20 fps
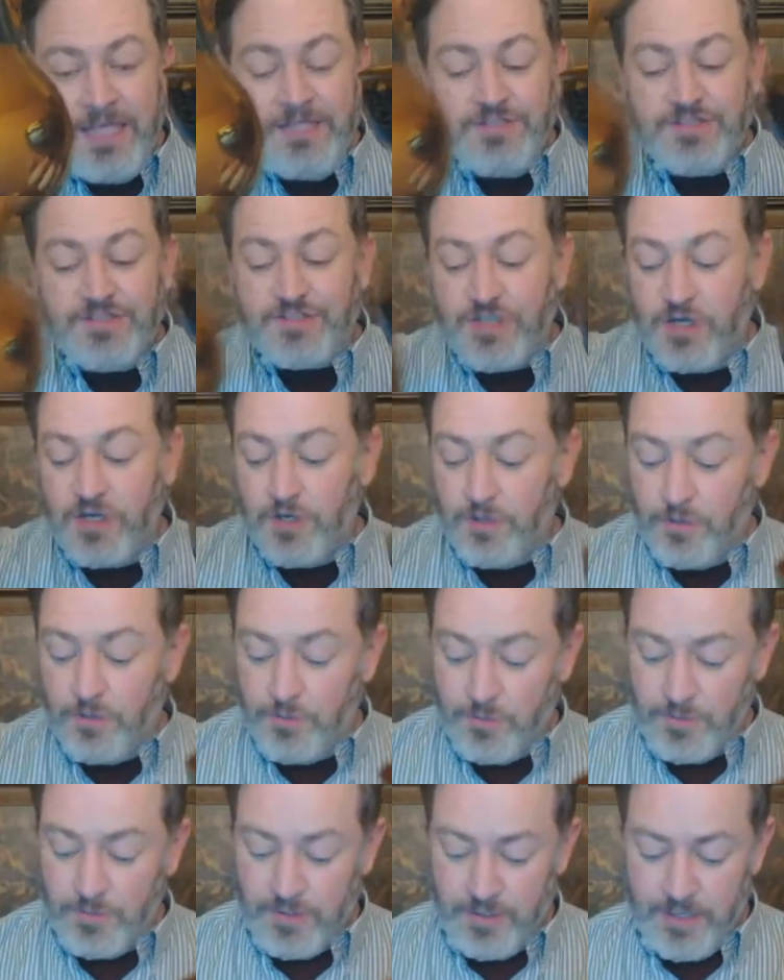
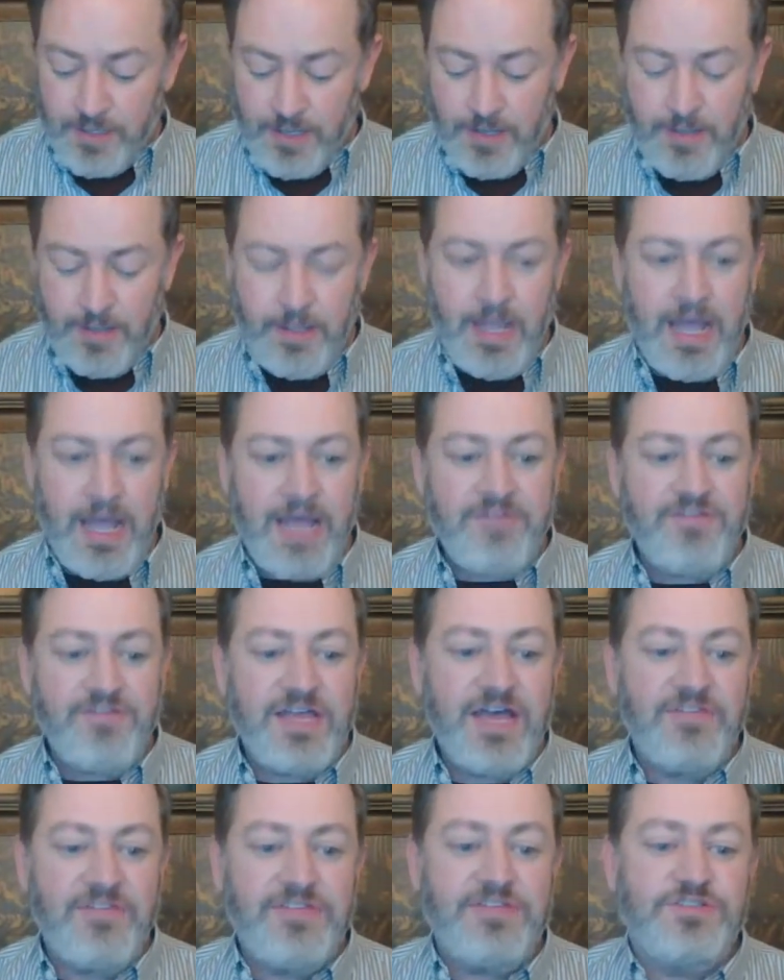So I've
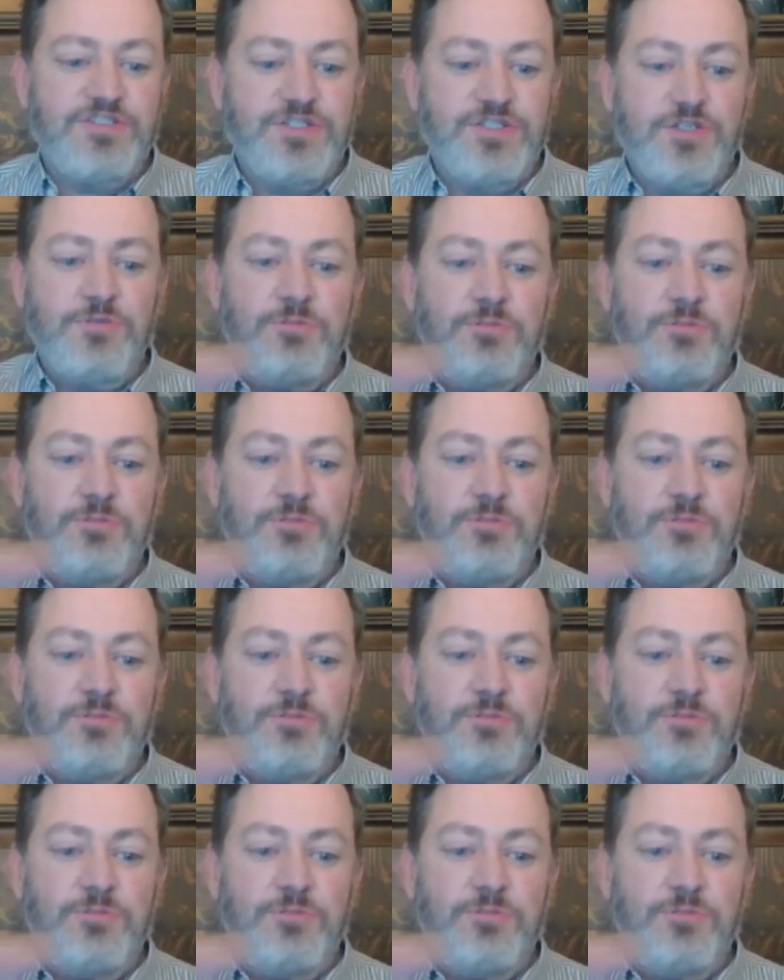got these 2